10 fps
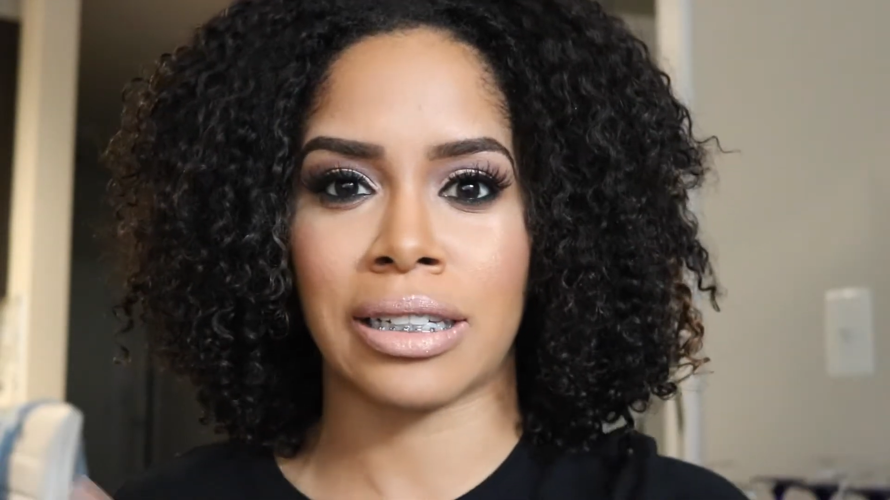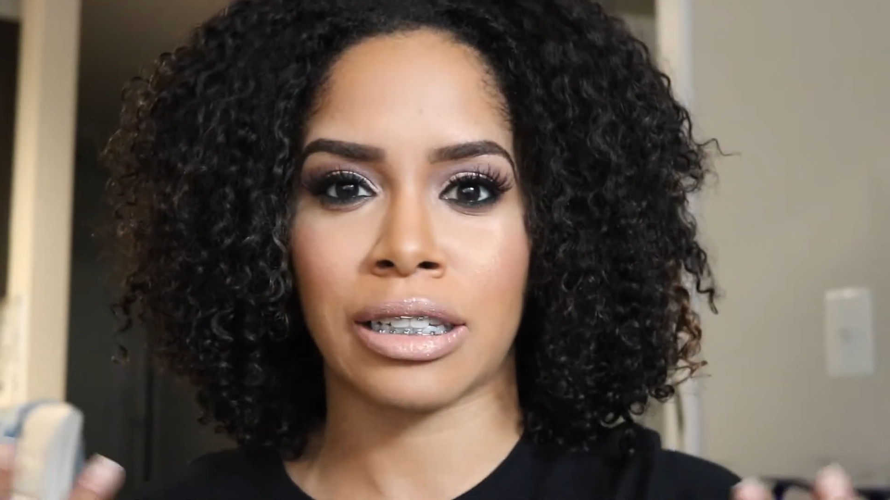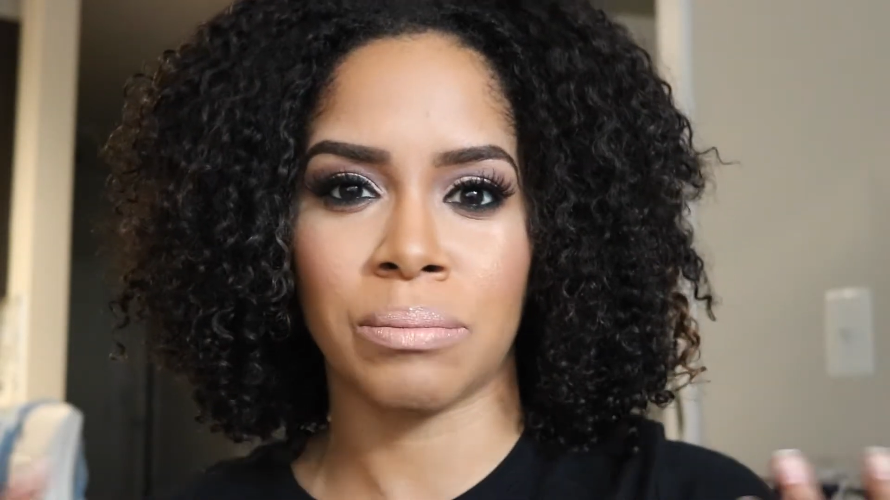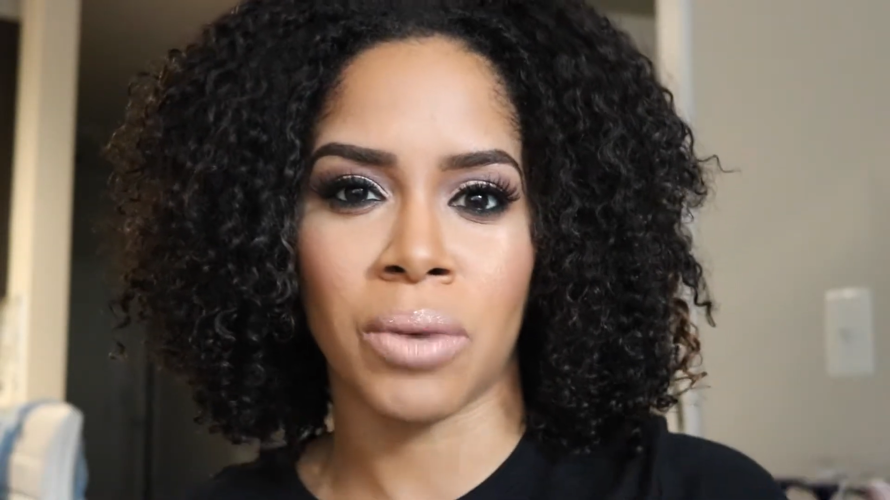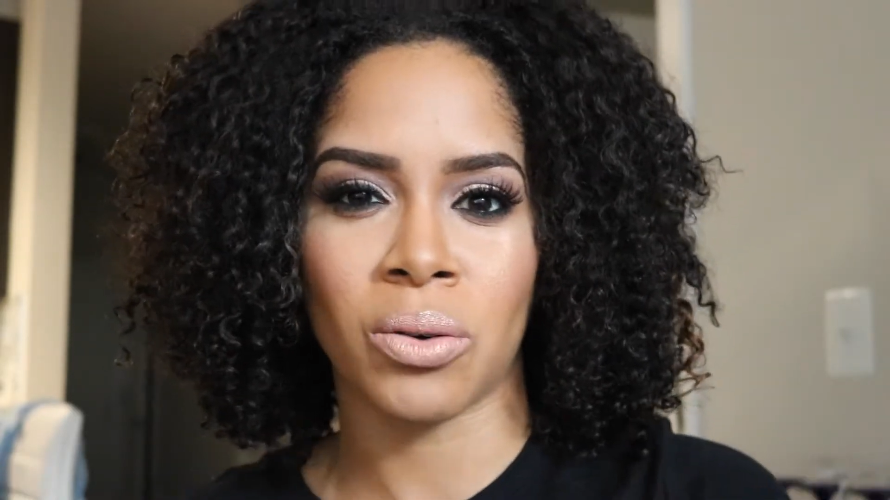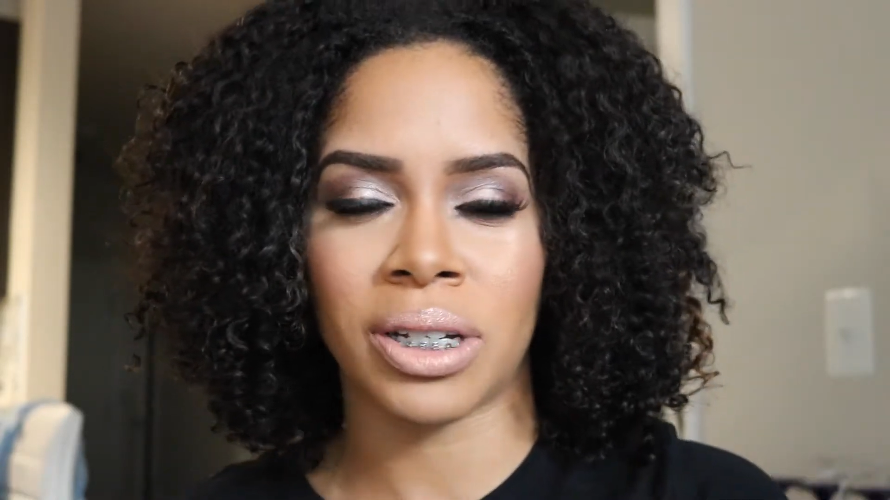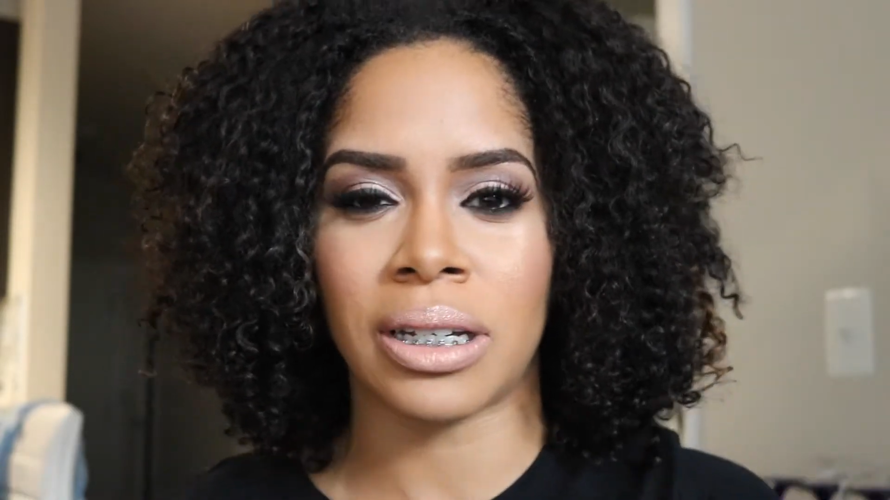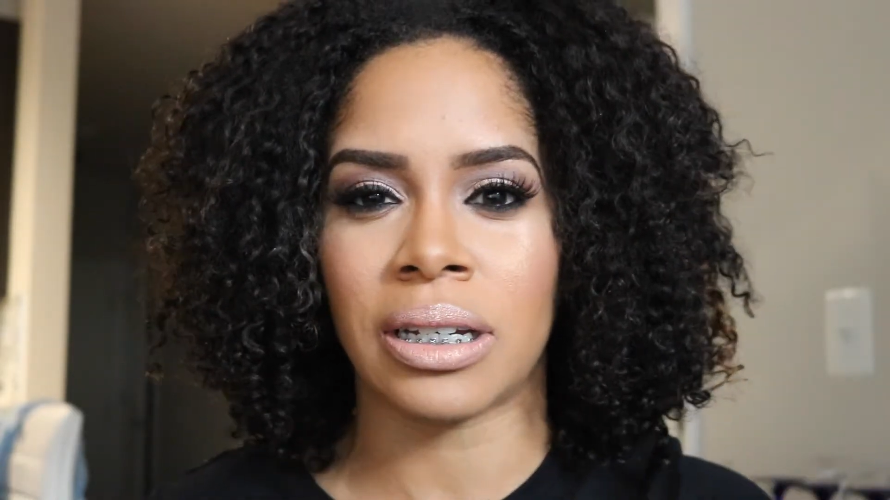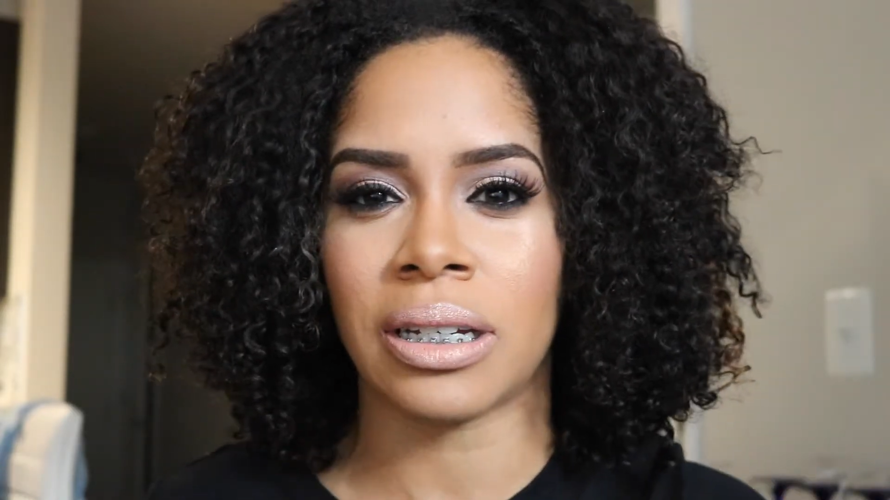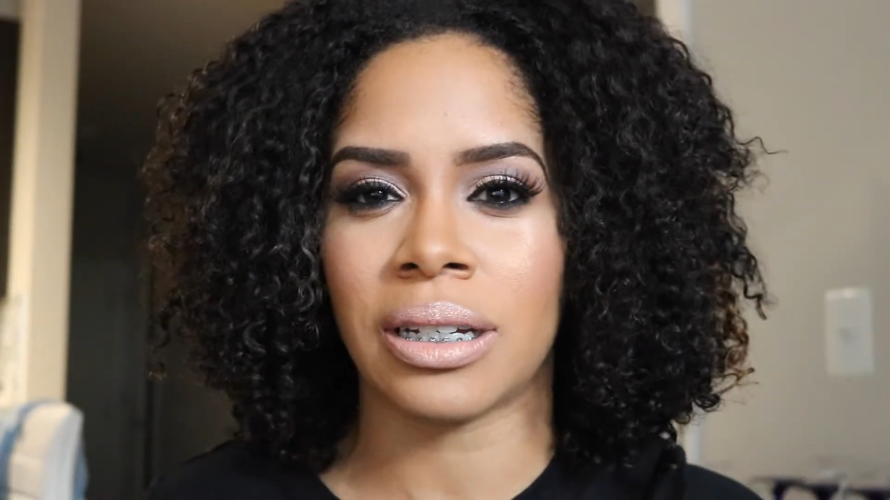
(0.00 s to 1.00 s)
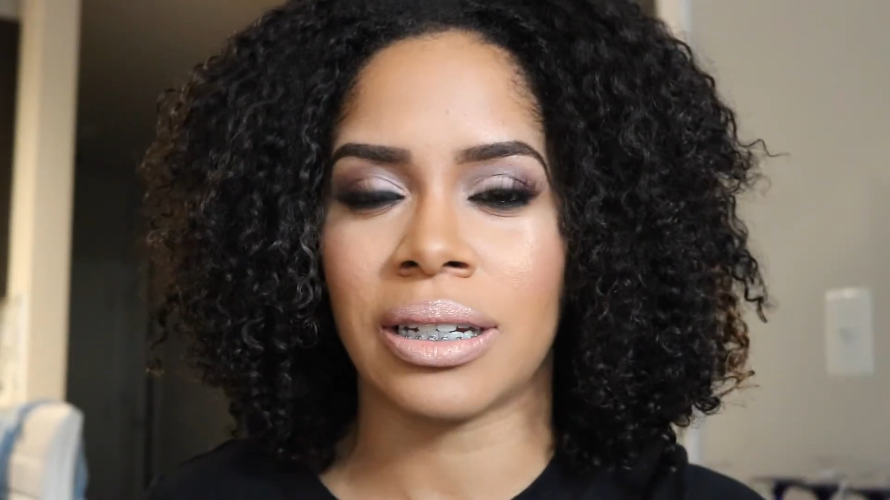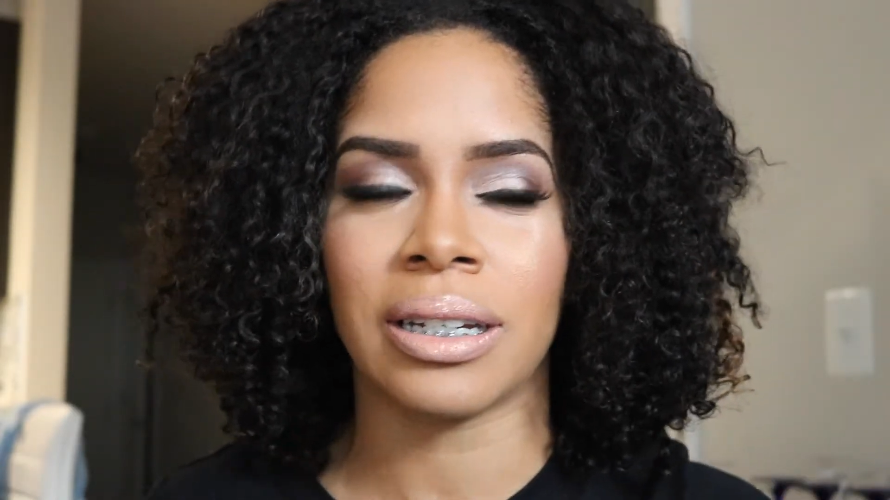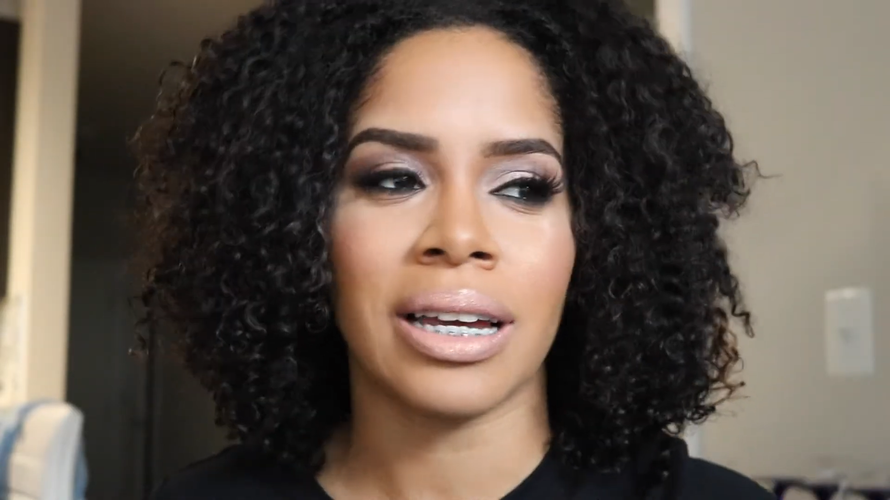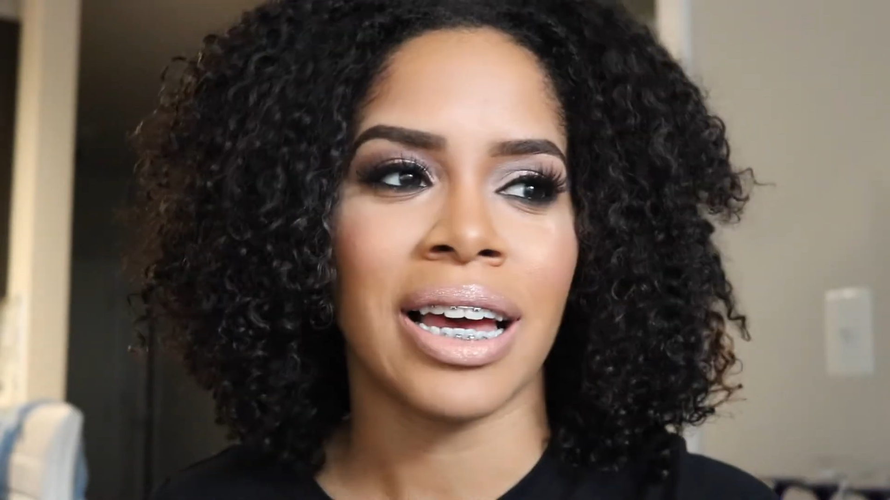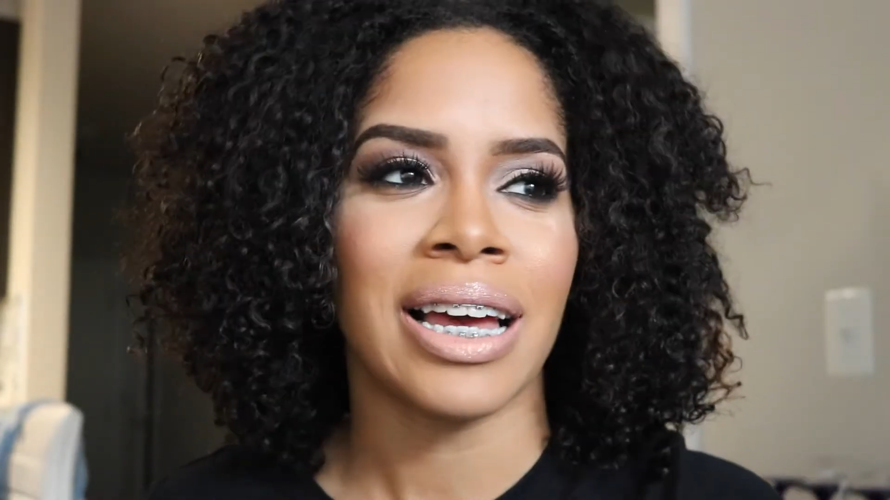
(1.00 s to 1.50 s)

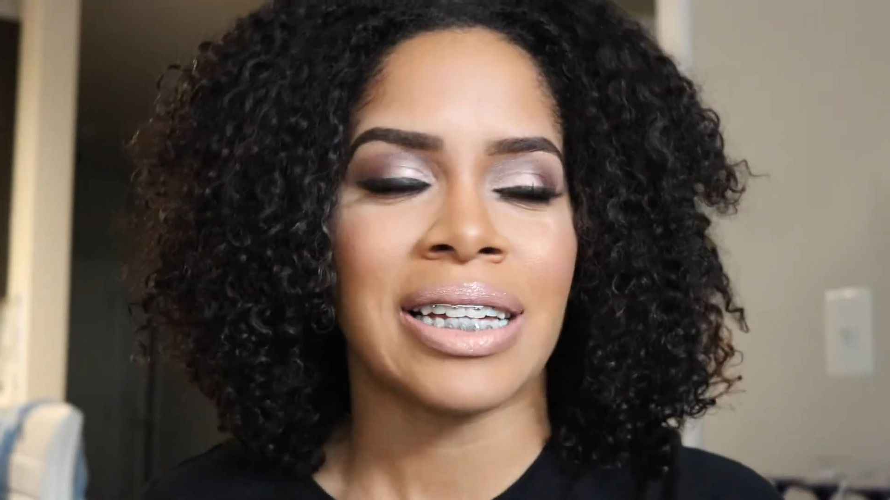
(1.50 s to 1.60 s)
smoky,